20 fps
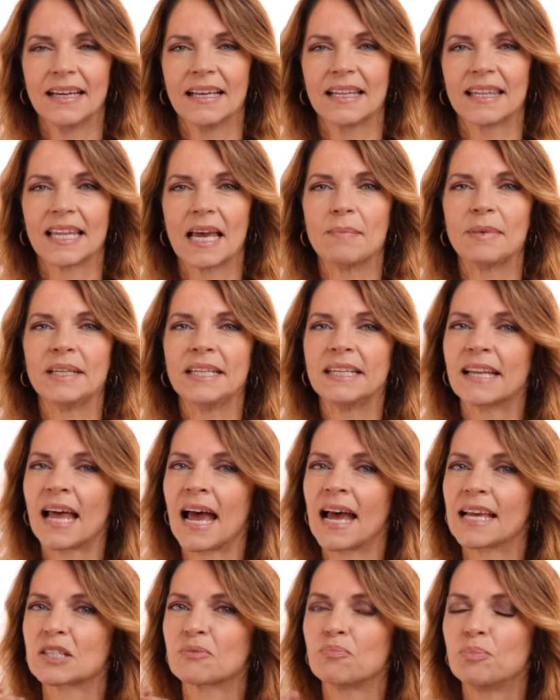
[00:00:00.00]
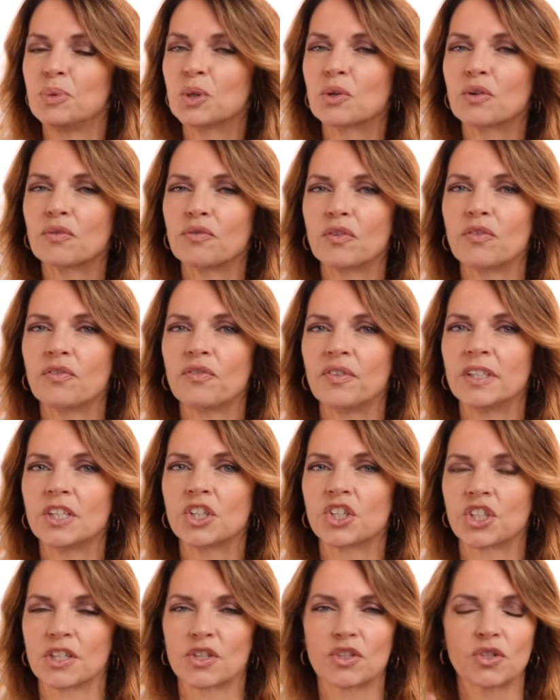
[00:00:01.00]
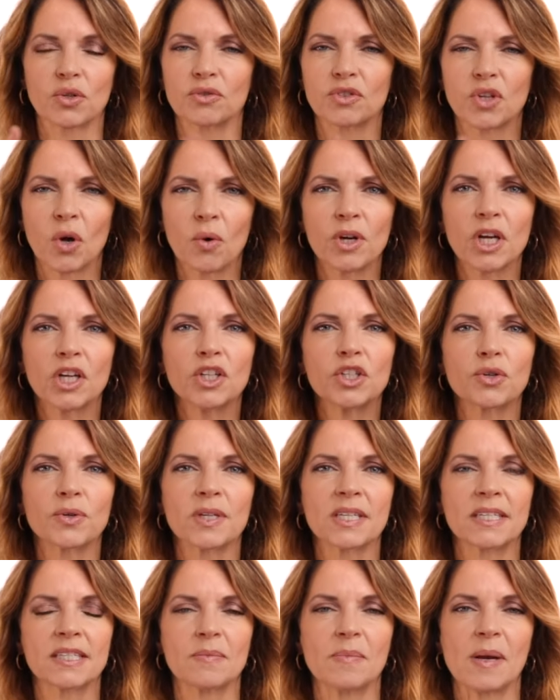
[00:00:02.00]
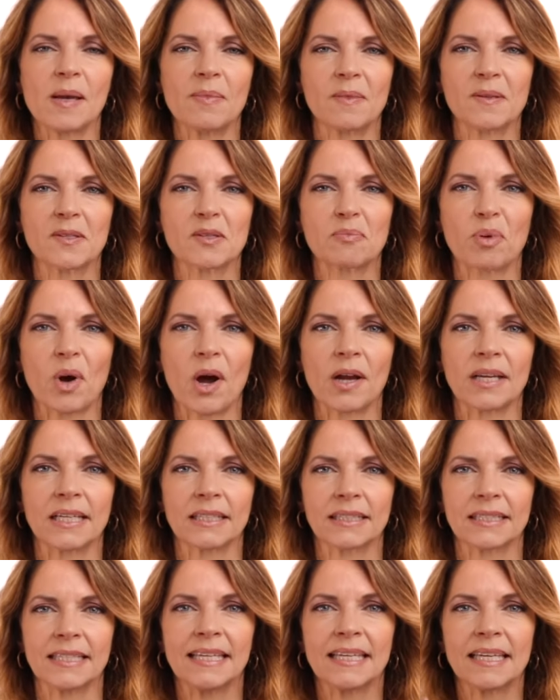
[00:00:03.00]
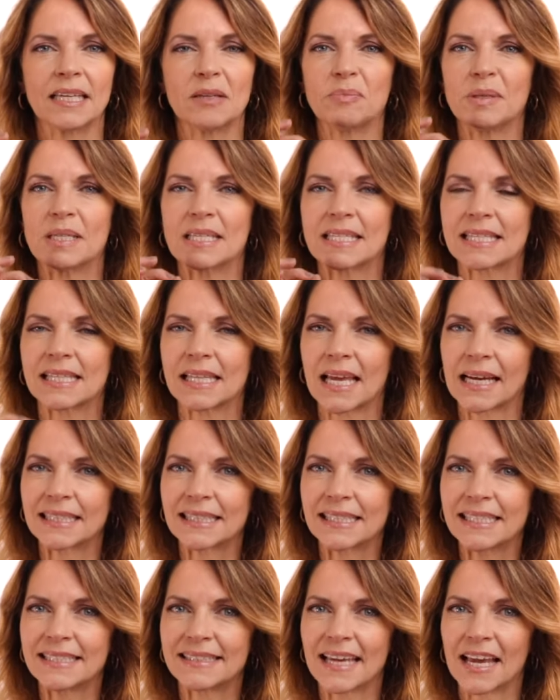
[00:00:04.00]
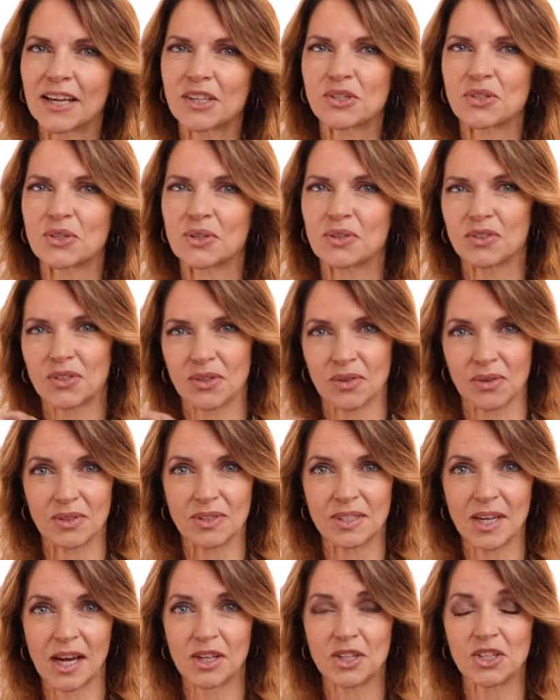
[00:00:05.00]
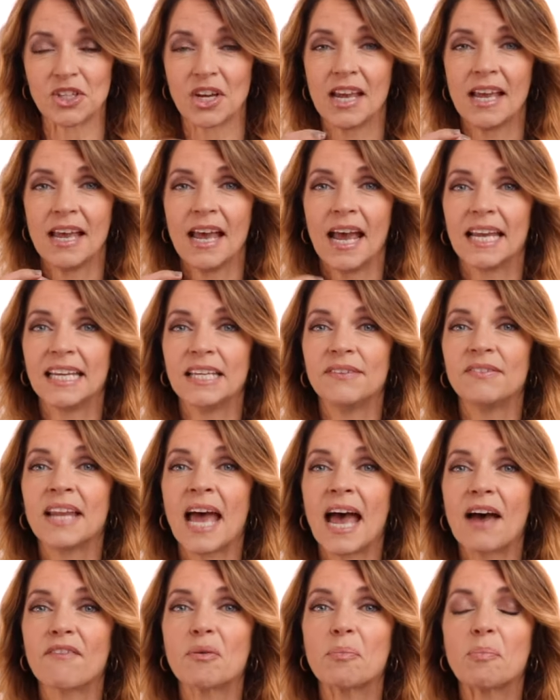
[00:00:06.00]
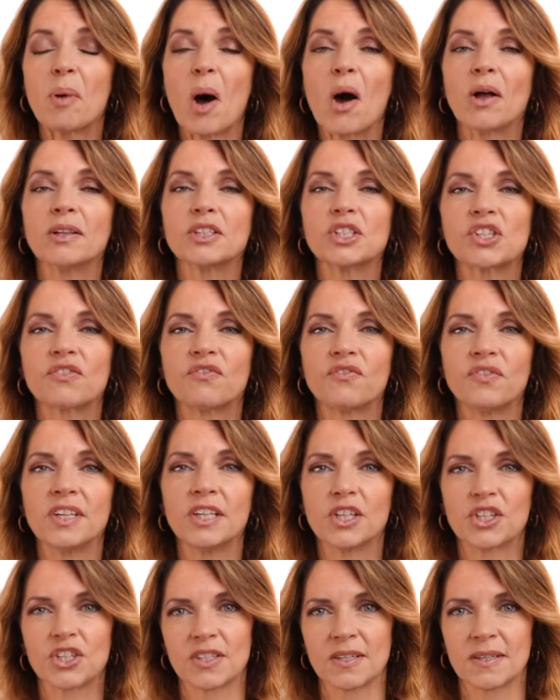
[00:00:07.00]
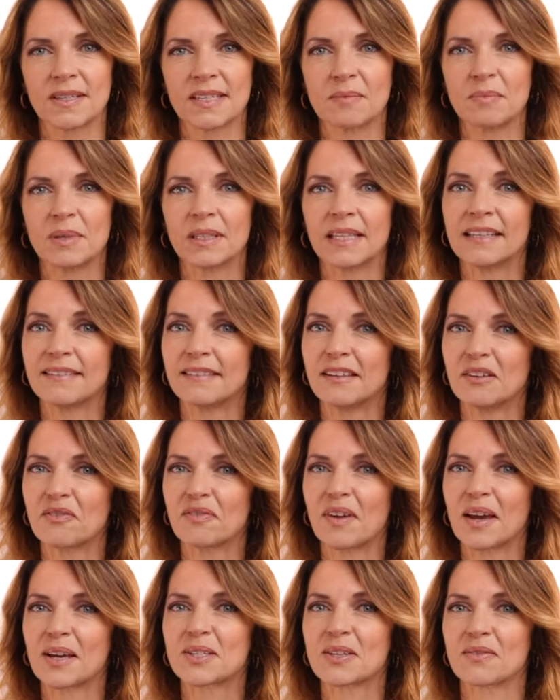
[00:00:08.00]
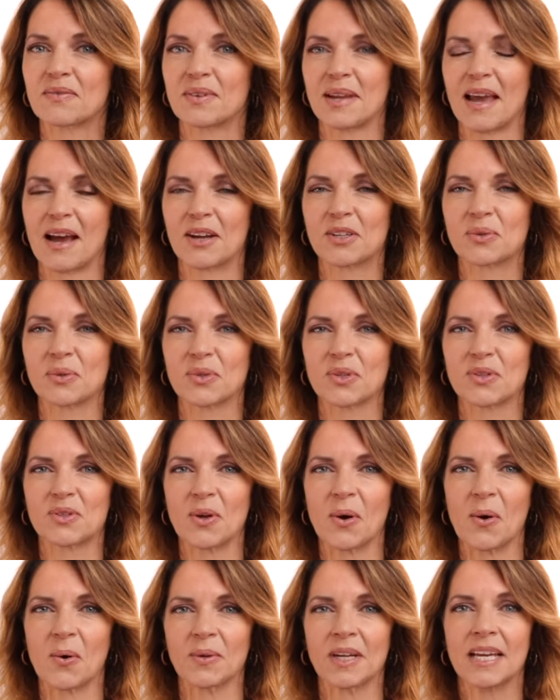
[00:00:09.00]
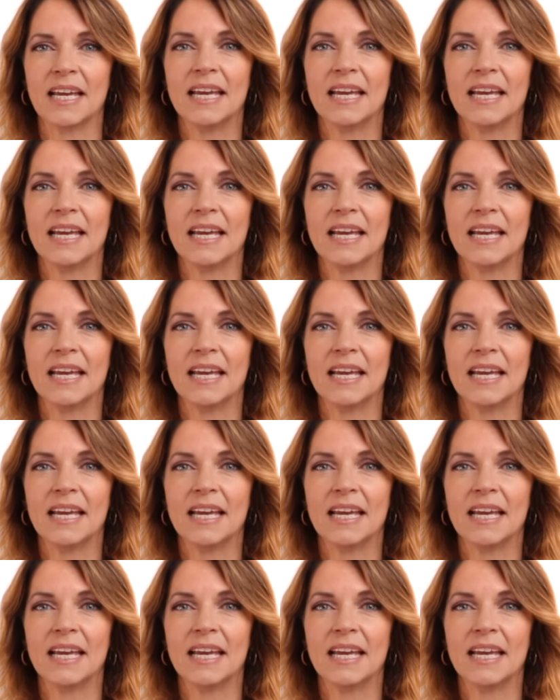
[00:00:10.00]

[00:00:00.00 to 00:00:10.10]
Laminate has beautiful finishes, so don't underestimate this product. It can be slightly textured to the touch and even have a polished finish to simulate the effects of a natural stone.